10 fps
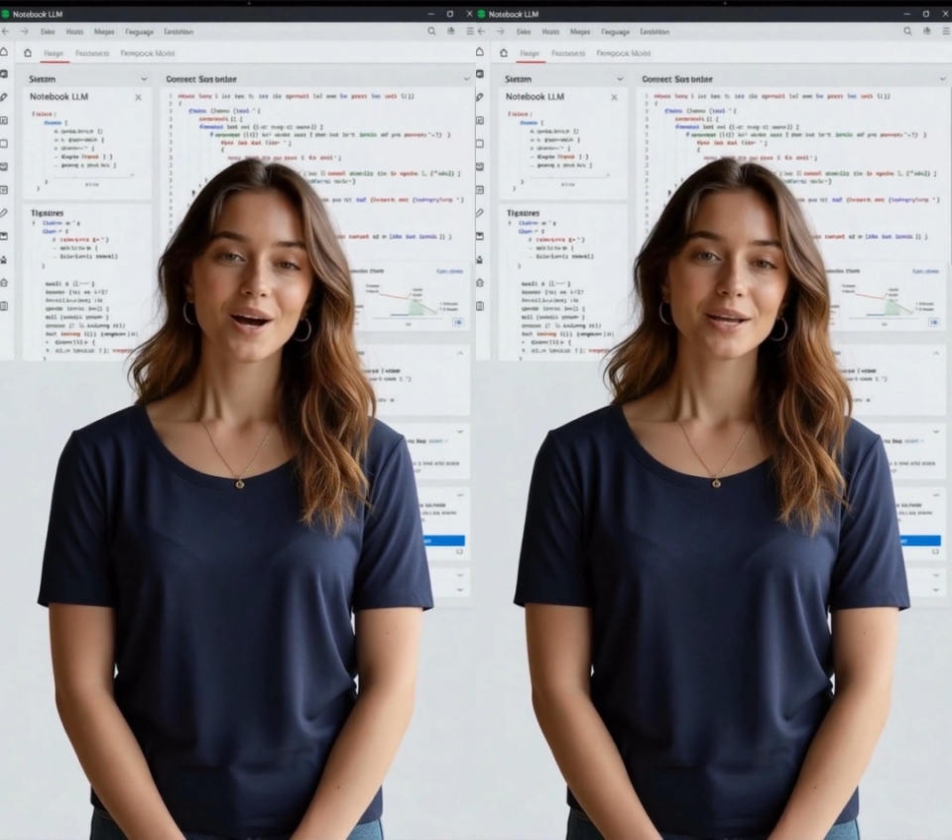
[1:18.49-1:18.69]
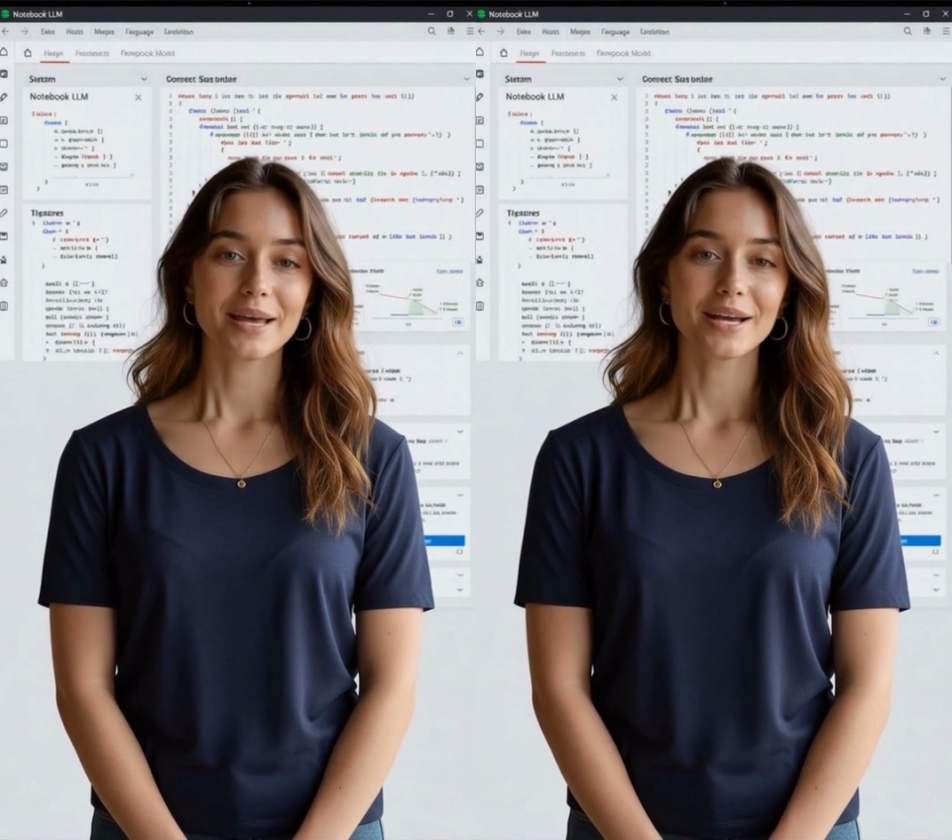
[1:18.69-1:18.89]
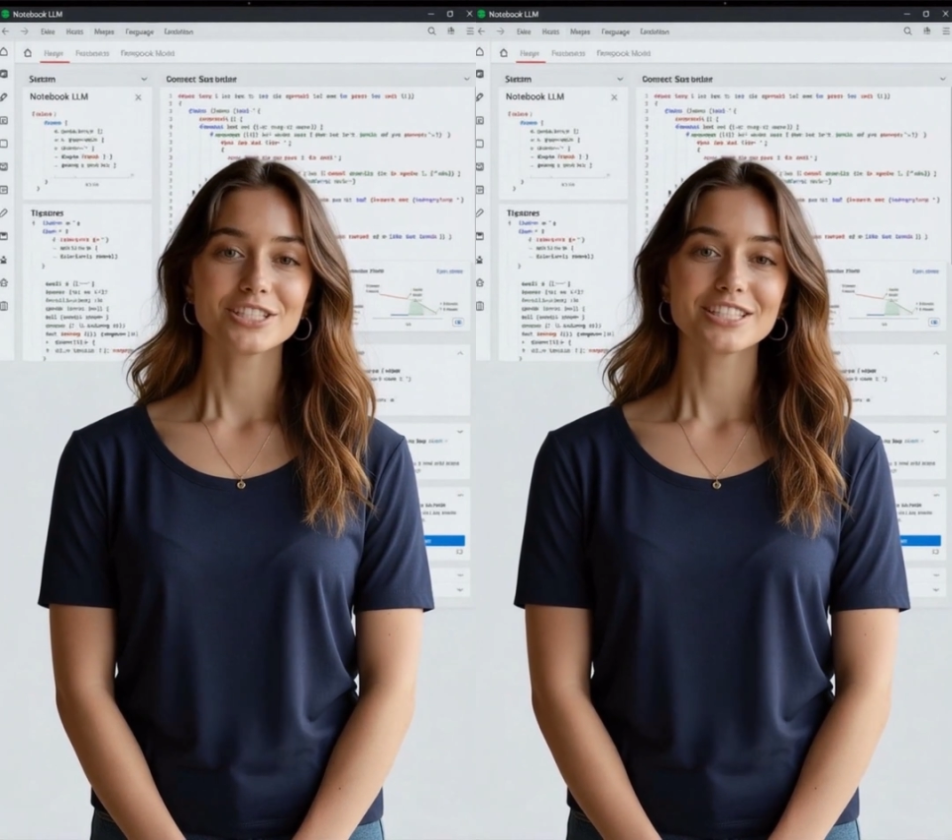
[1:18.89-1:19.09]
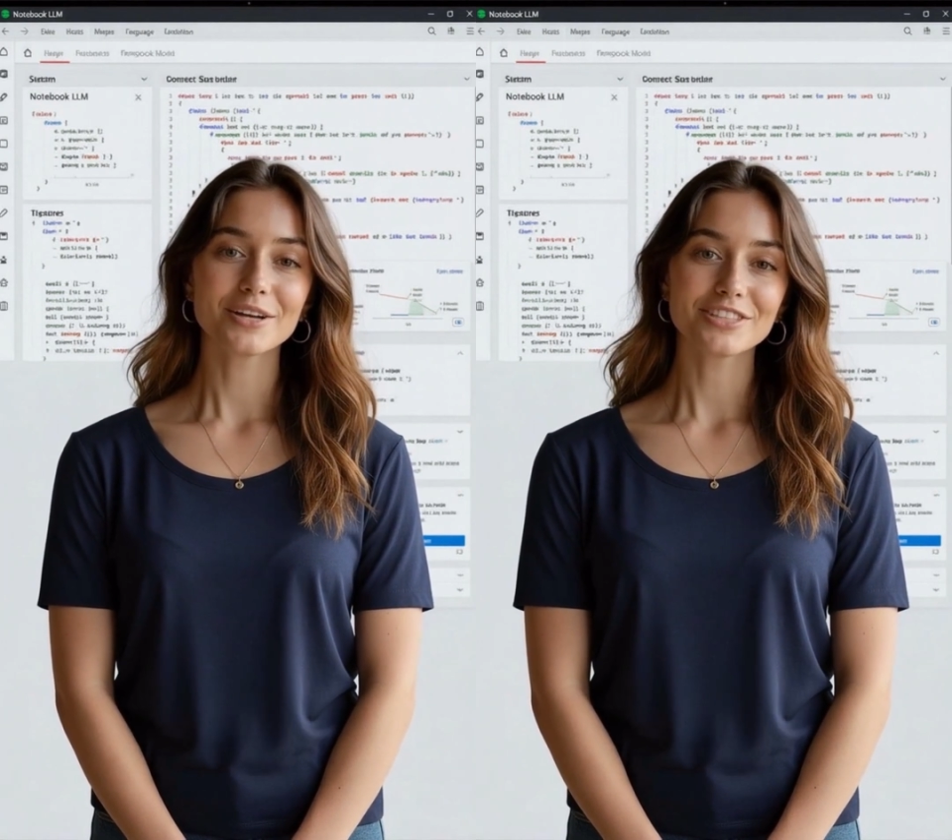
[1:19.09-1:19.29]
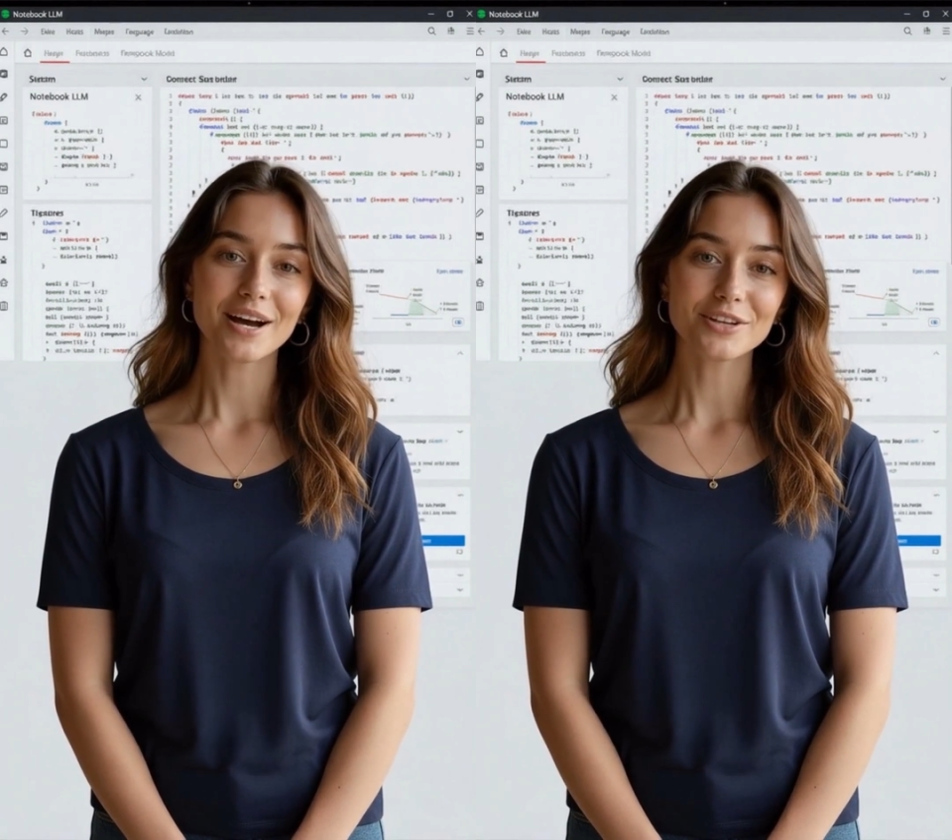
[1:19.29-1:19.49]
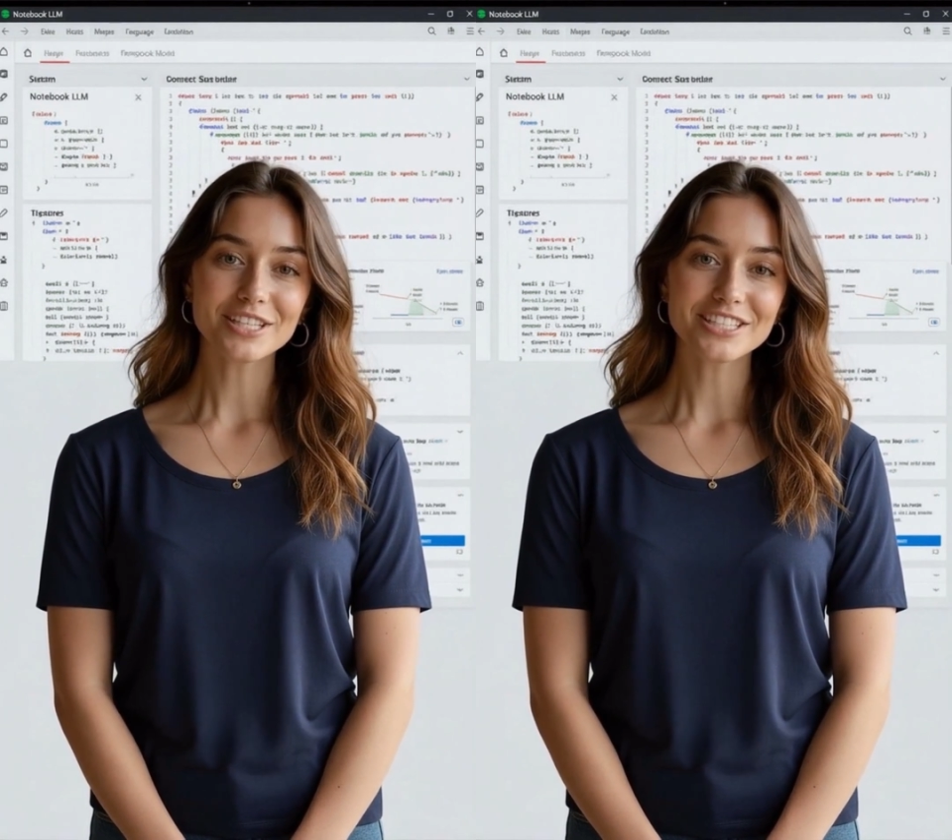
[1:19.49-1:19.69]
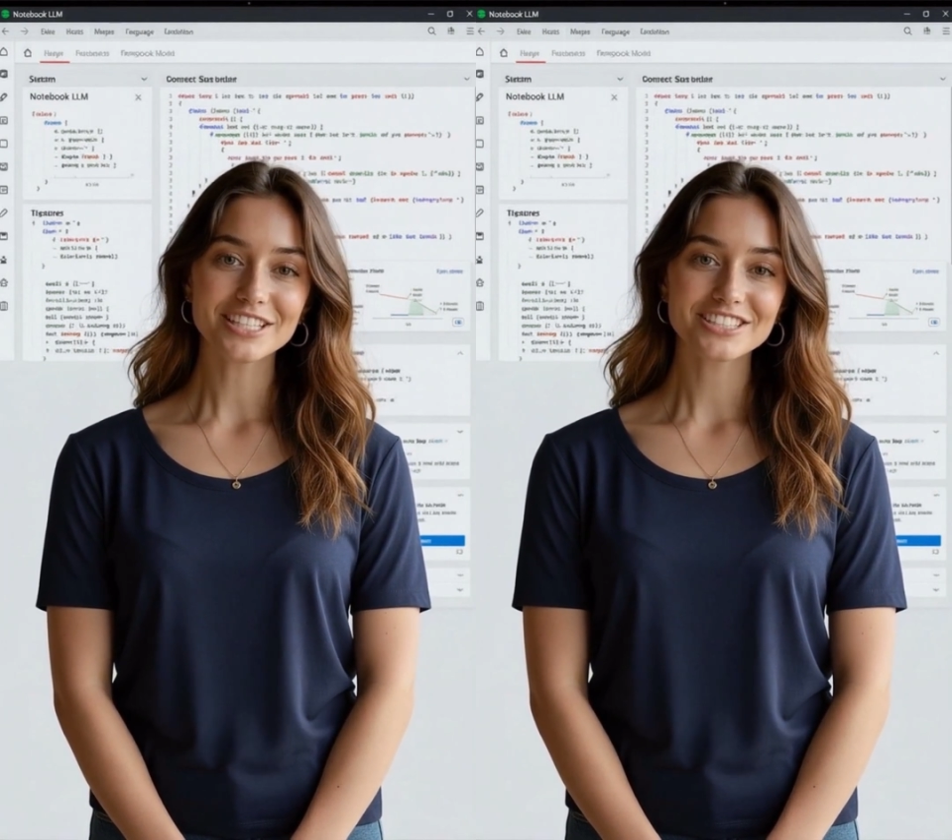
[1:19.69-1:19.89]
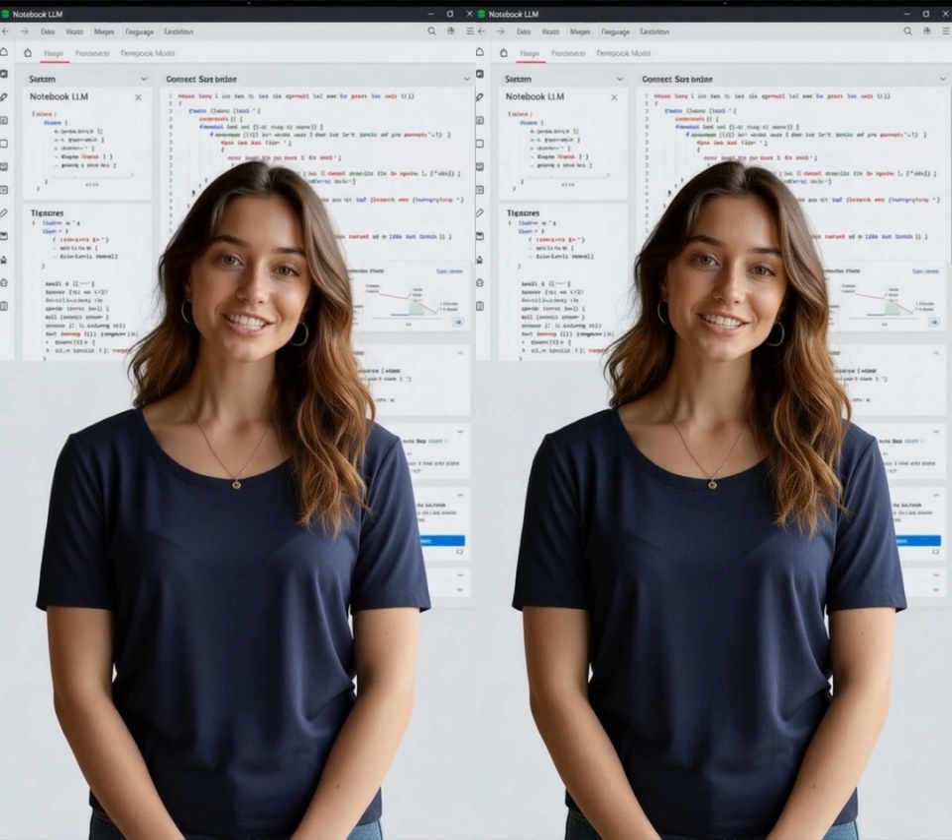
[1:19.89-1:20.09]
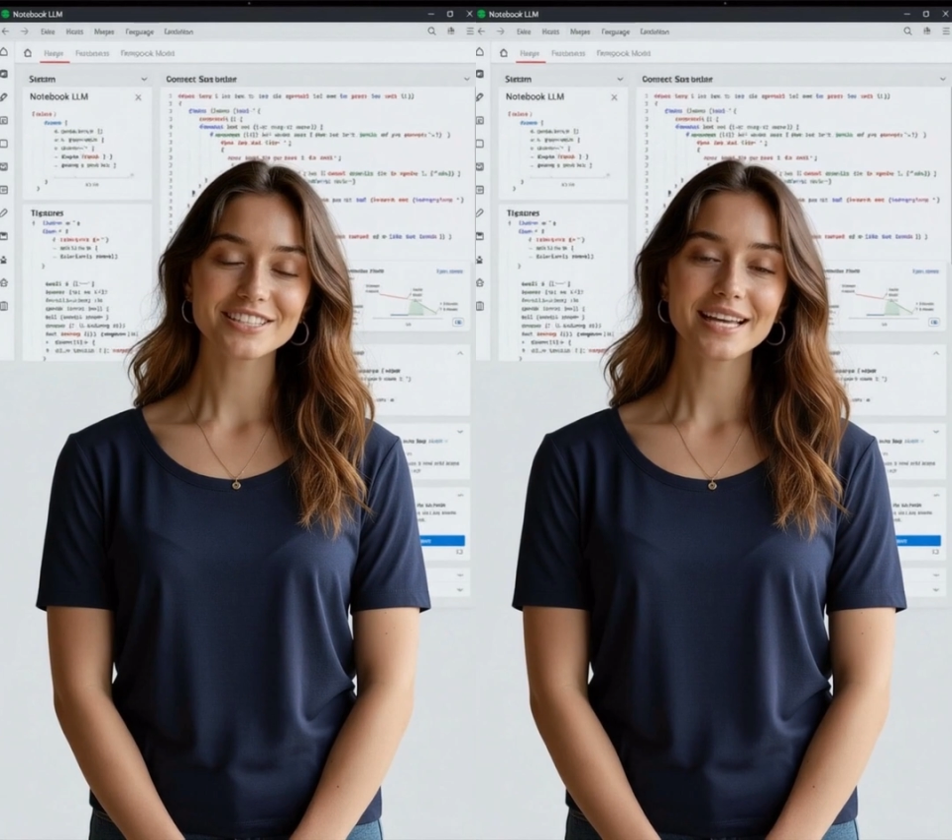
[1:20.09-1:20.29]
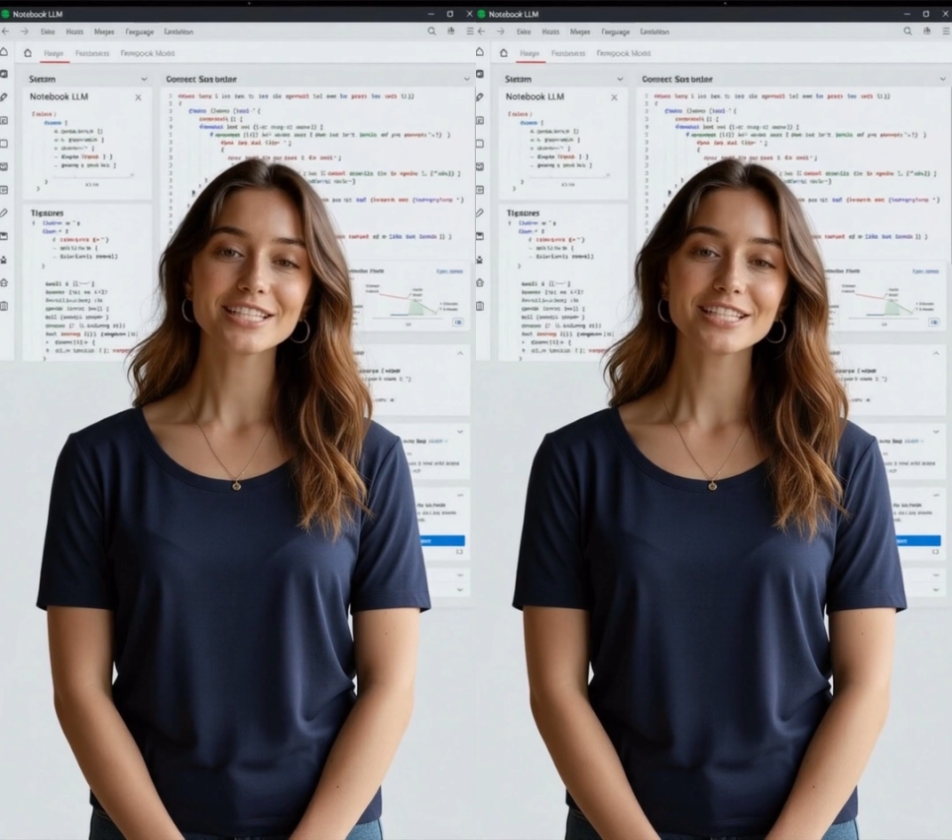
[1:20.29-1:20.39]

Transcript: automate ourselves out of existence